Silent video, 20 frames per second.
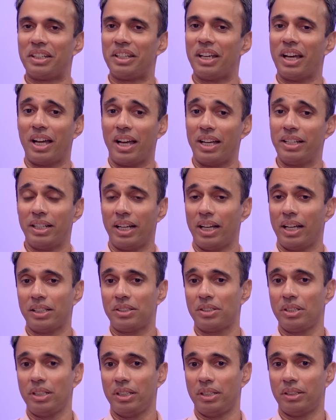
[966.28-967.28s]
Yeah. And
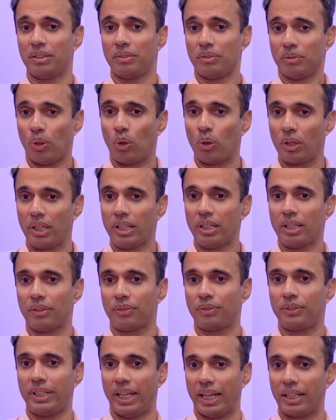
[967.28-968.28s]
actually, oddly
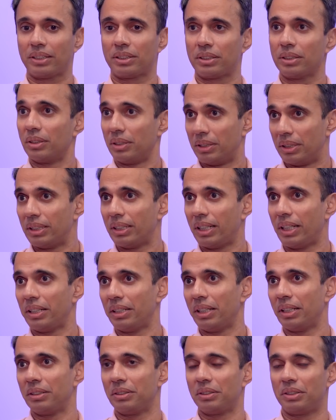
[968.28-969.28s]
enough, the Exter,
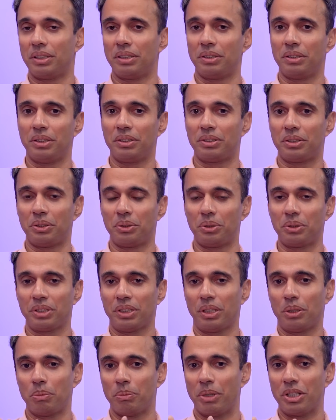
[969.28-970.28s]
and it's
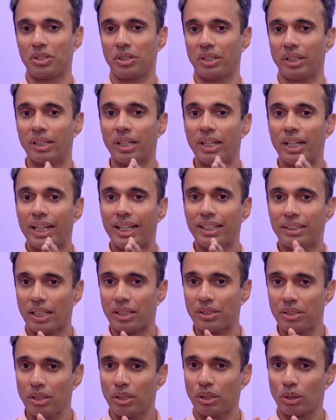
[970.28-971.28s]
interesting that you mentioned it, it's
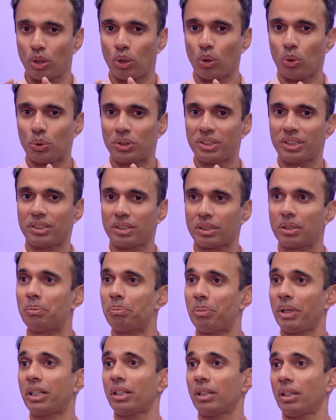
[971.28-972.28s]
actually the closest
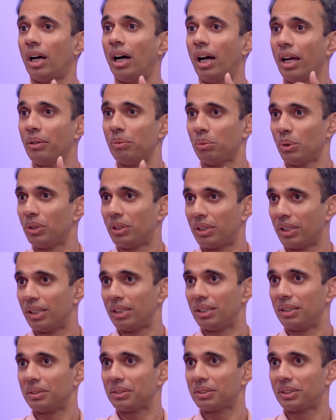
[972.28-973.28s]
competitor, I would
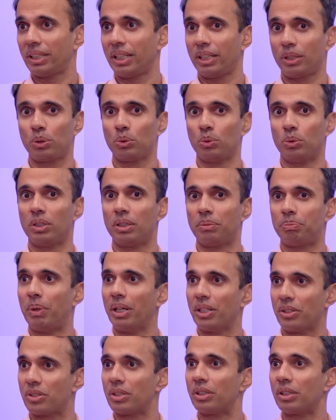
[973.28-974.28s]
say, to a
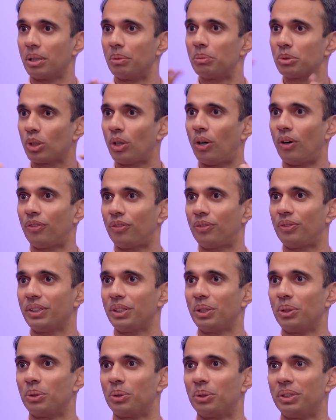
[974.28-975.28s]
Punch in terms of,
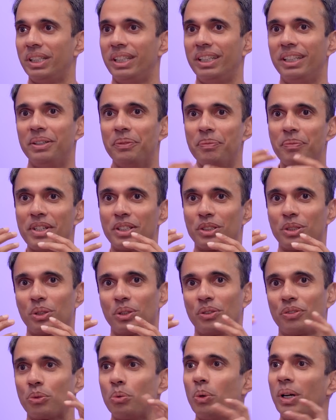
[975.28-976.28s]
the sort
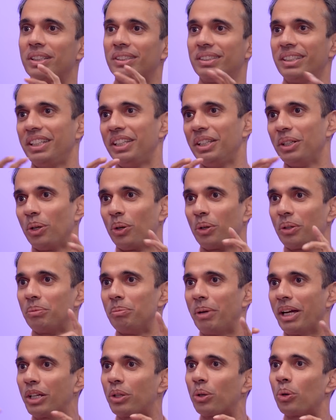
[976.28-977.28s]
of quasi or
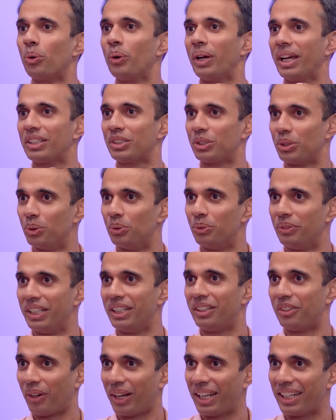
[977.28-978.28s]
micro
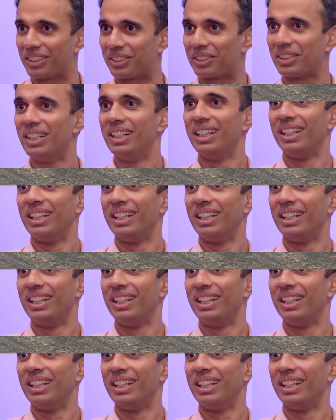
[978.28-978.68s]
SUV traits.